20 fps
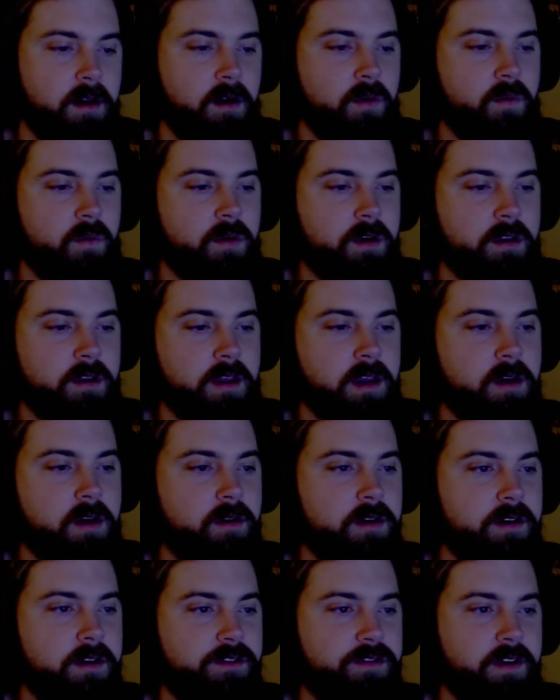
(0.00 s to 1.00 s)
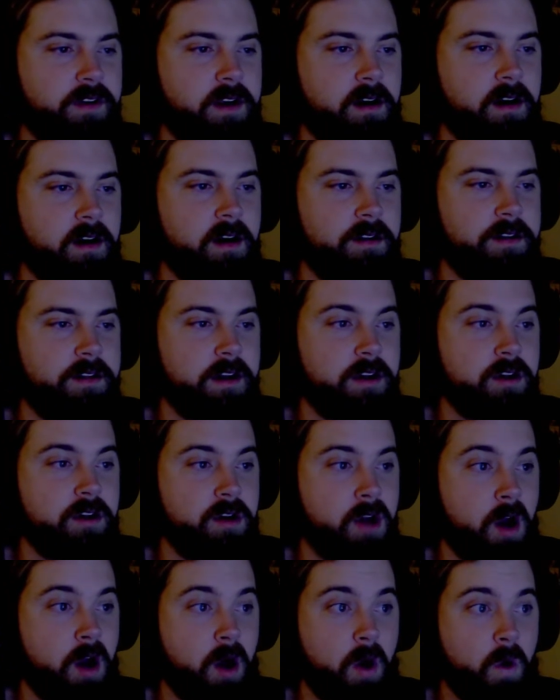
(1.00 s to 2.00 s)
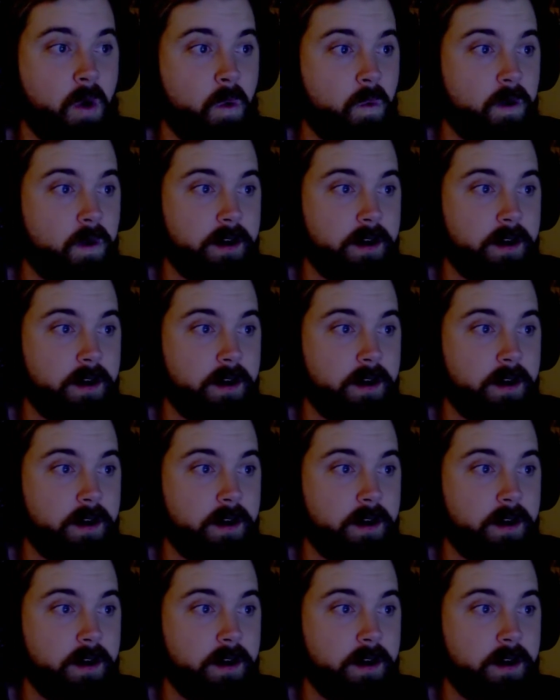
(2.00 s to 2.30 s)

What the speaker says: When are they going to figure out that no one